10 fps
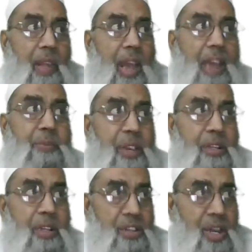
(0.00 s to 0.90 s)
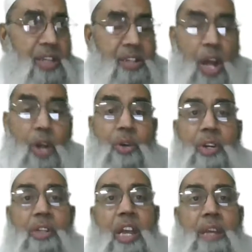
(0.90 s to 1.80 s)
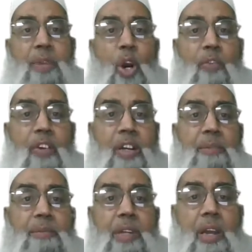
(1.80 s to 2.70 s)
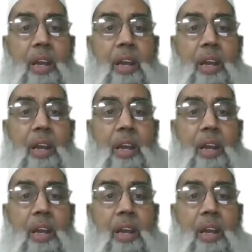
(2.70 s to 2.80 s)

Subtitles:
as being discussed now, can be overcome.